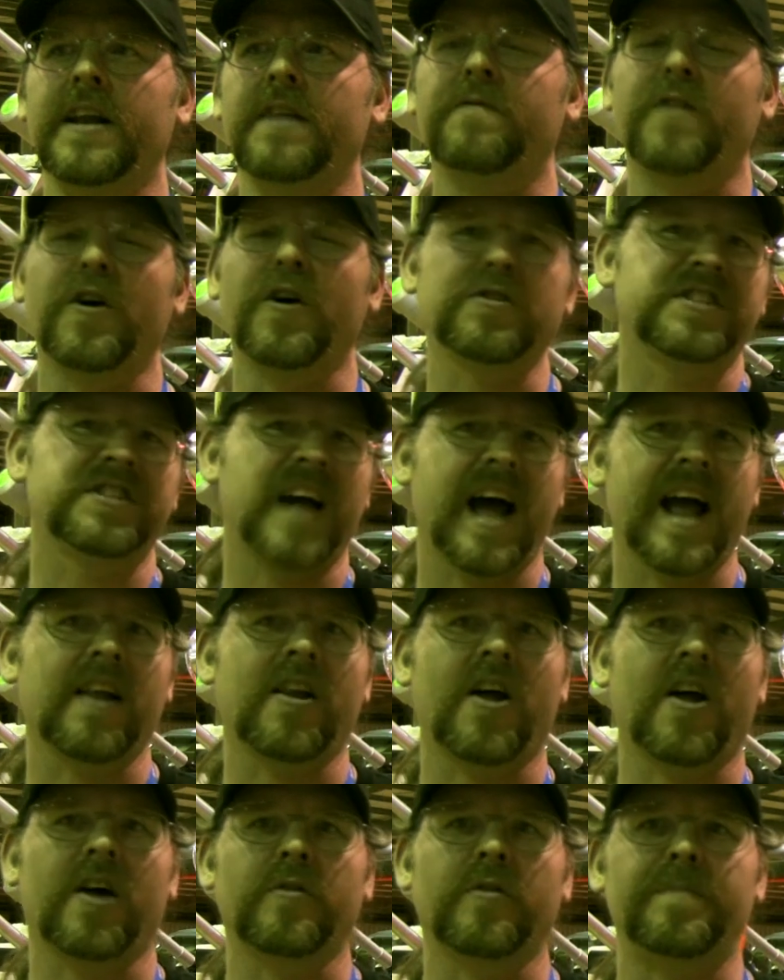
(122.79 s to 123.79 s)
invokes
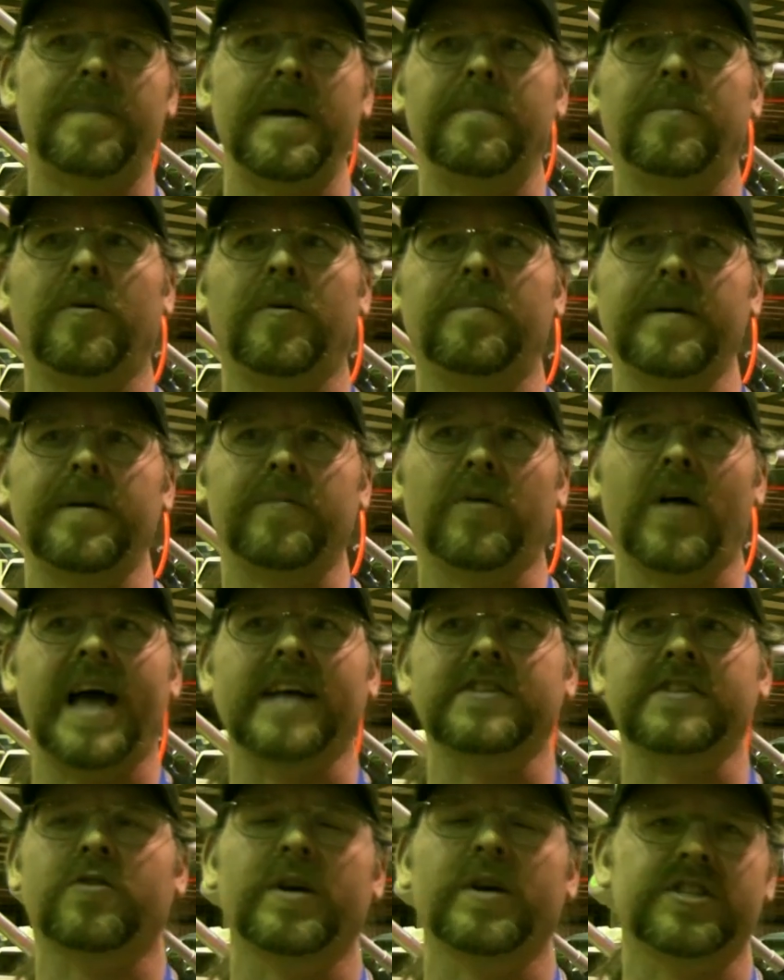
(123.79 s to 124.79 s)
dialogue with people. People
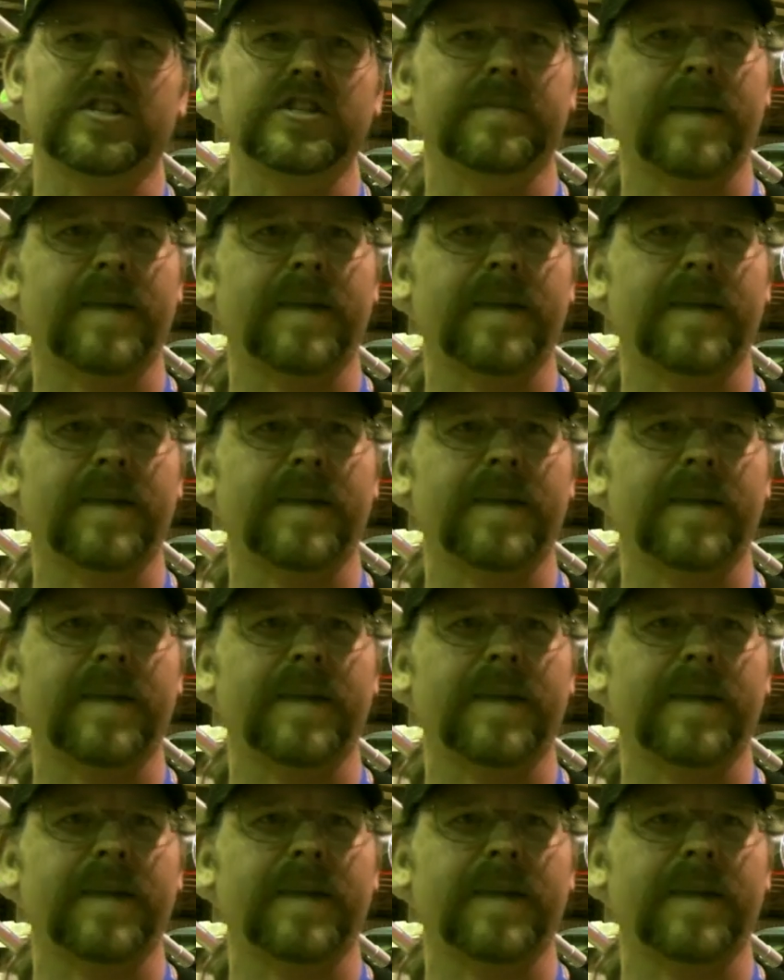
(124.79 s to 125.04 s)
ask questions